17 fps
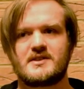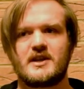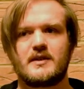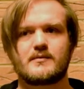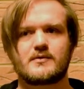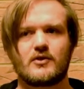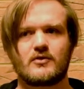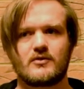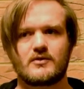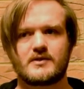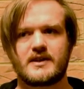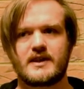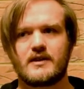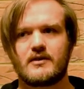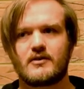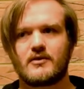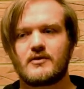James
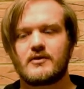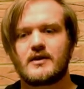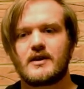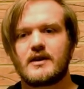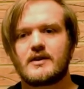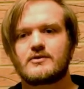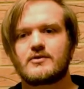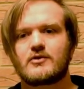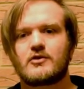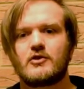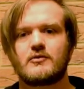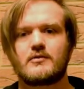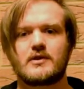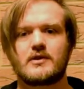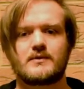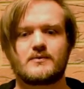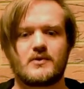Arnold Taylor took
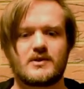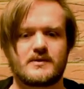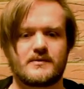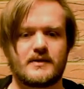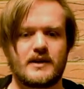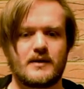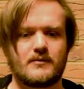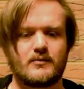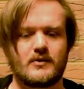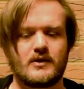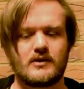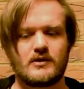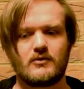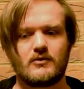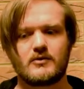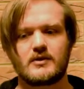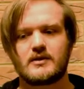over the voice of
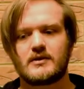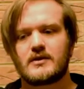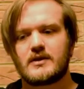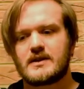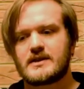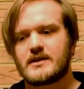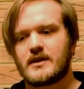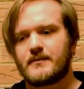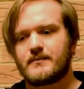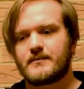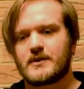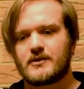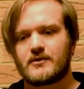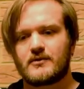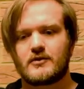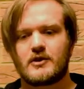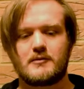Gabriel Logan in Syphon
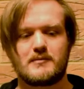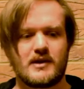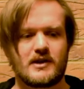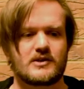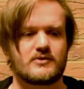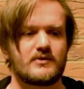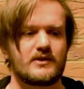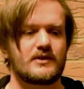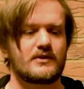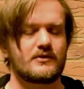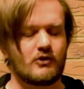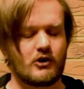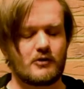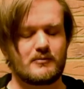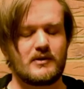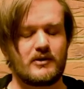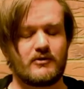Filter, the Omega Strain, the
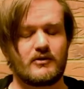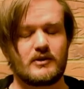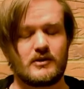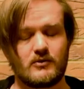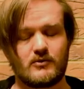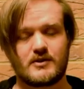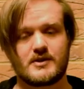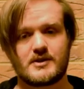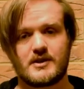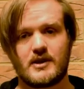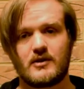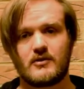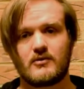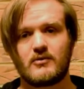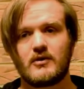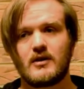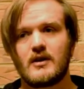Dark Mirror, and Logan's
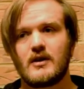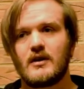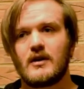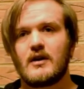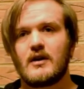Shadow.